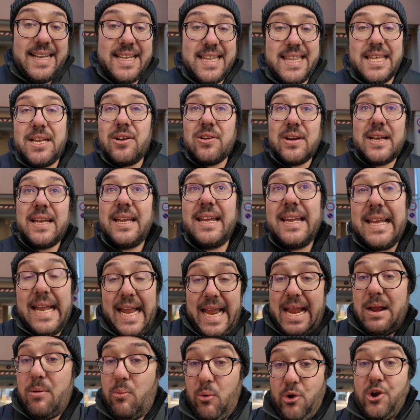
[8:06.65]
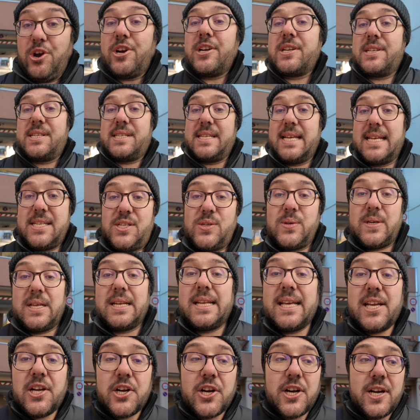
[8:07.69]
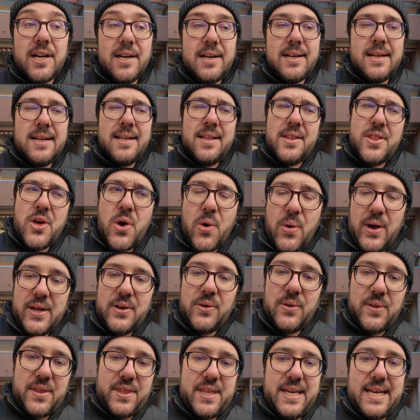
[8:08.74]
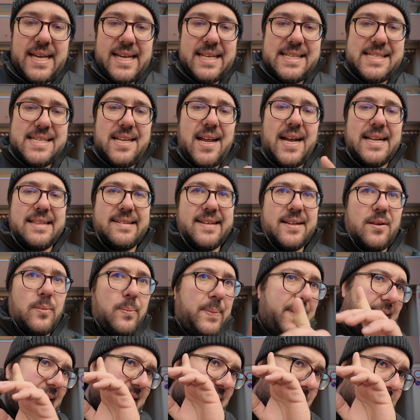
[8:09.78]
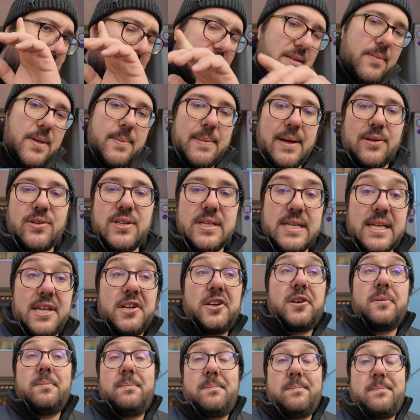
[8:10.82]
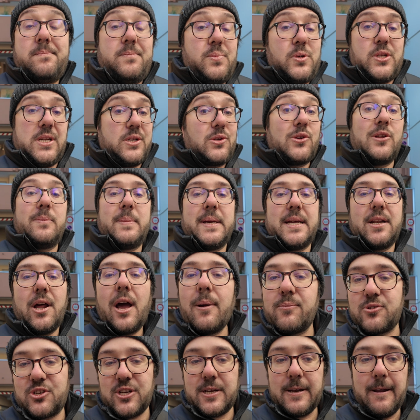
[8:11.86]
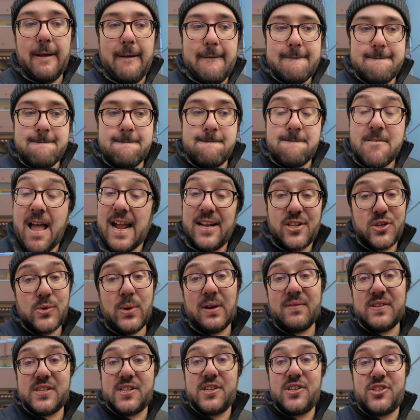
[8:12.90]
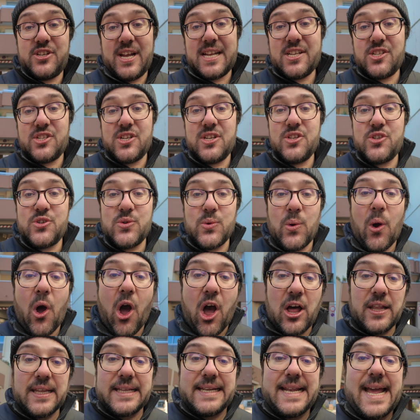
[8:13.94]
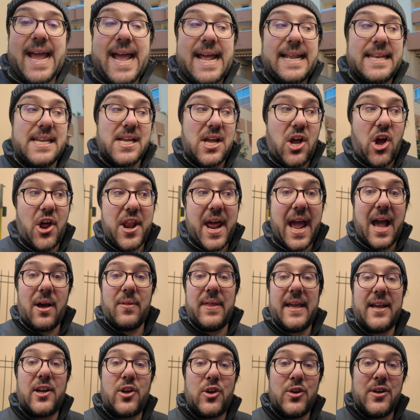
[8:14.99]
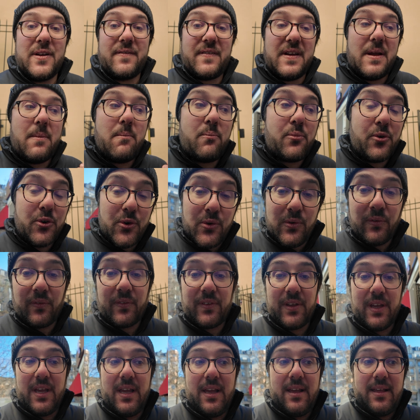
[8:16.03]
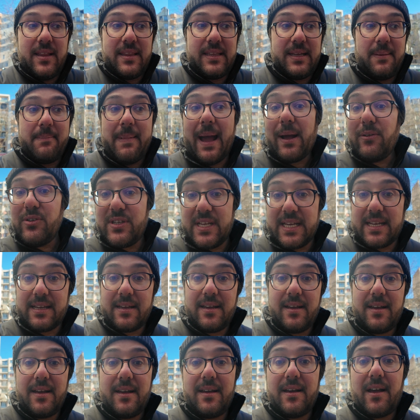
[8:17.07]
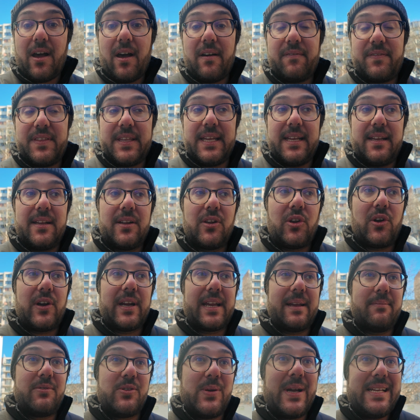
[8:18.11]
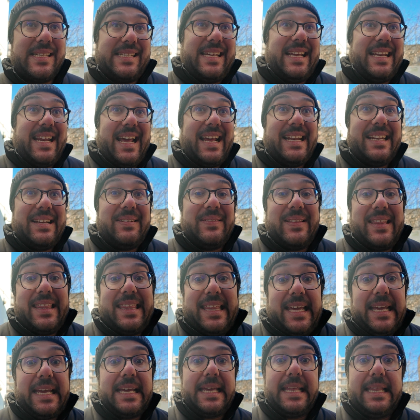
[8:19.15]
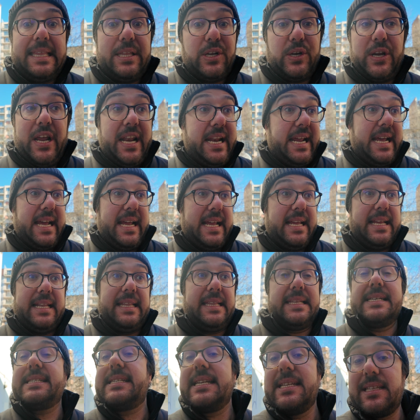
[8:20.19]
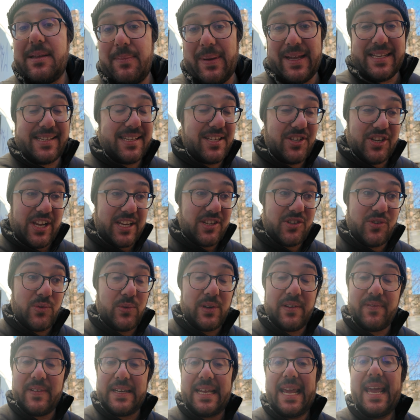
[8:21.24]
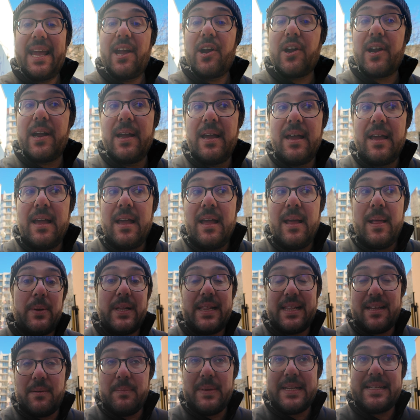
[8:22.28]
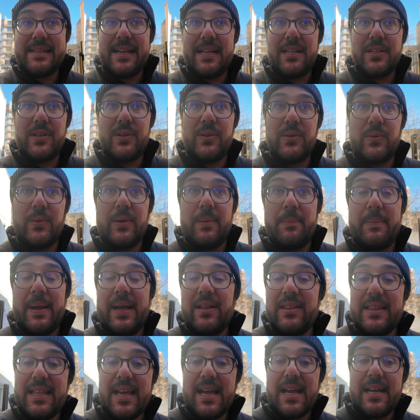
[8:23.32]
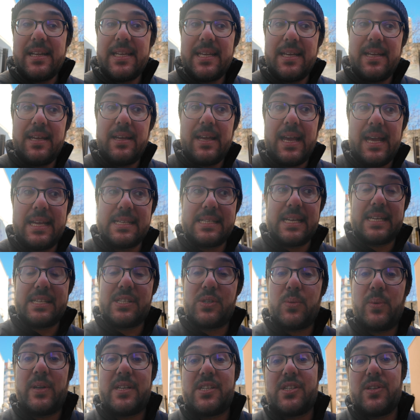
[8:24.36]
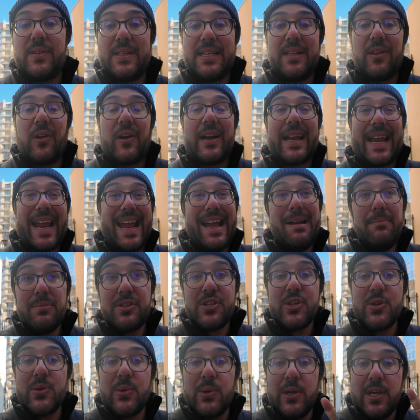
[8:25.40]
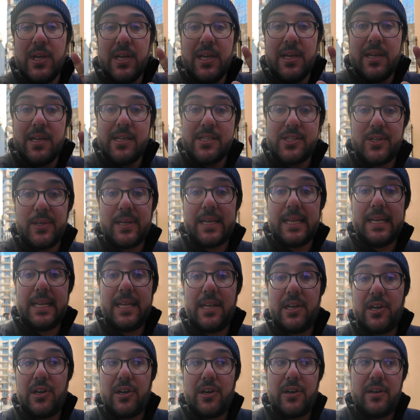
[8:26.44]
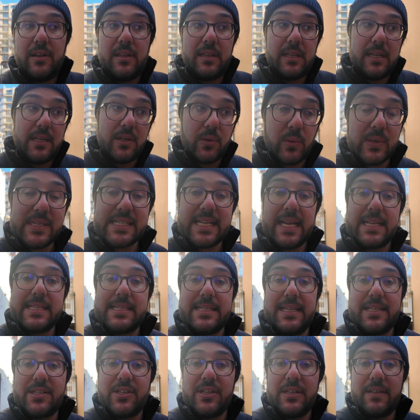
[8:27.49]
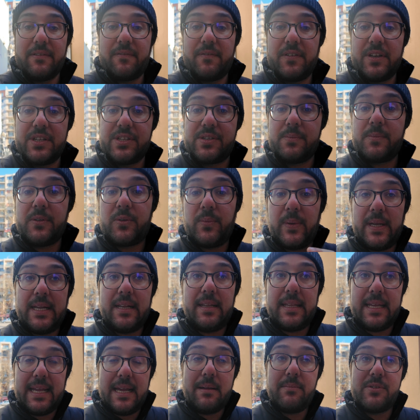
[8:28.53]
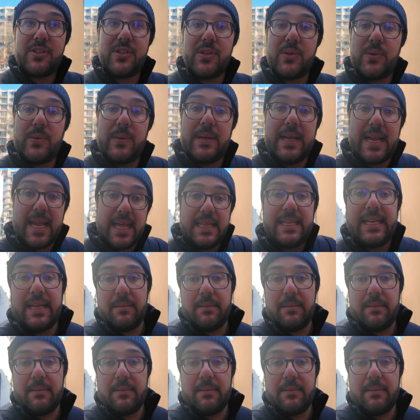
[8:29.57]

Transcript: In theory, it works, as you can hear, though I don't think it's an ideal placement to be mounted here, but it could be an option. I do have a suggestion to Hollyland on how they could have improved the mounting of the Lark M2S. I don't think they're gonna listen to my suggestion or even care, but let me tell you about that as I switch to the Lark M2 so you can hear the noise cancellation difference between the M2 and the